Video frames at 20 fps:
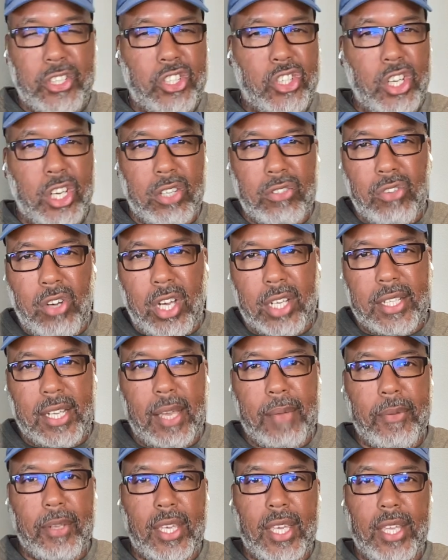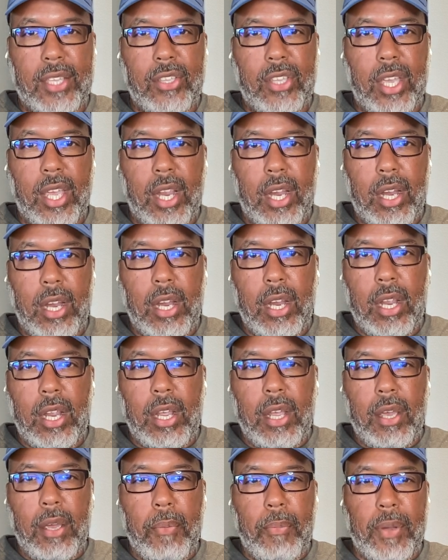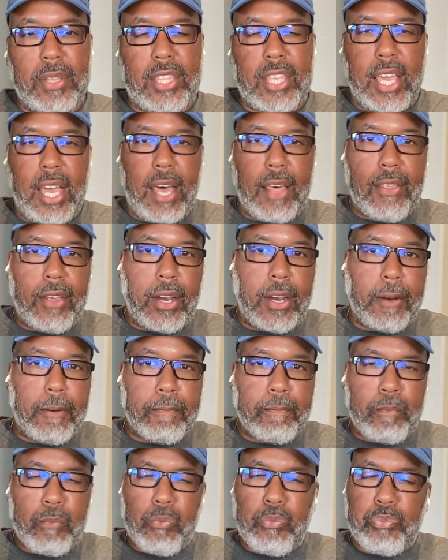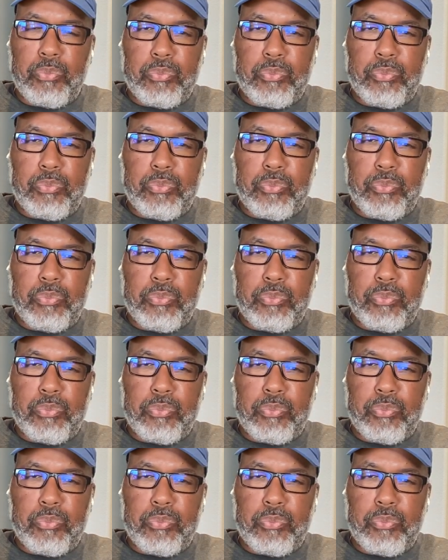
It just took a long time to get there. But the other,